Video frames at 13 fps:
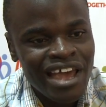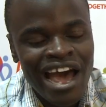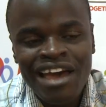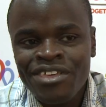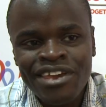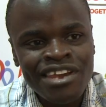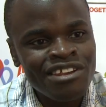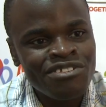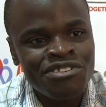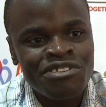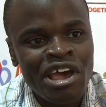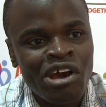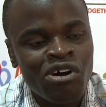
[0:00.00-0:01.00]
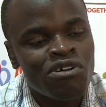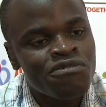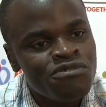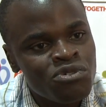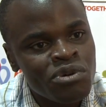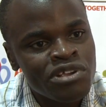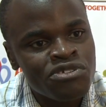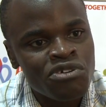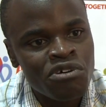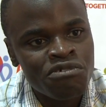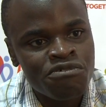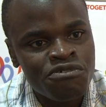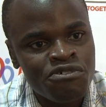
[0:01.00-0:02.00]
I think it is a confluence
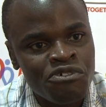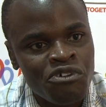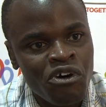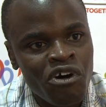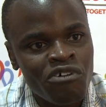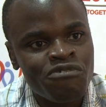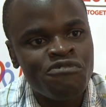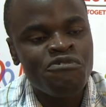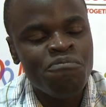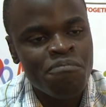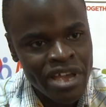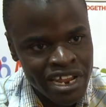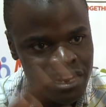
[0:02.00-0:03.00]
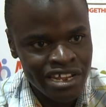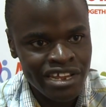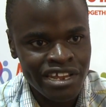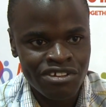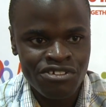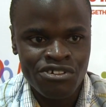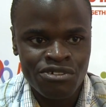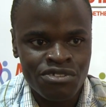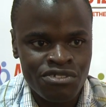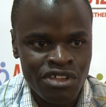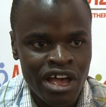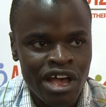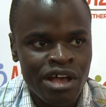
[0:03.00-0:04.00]
of many
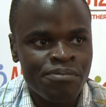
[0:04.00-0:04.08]
issues.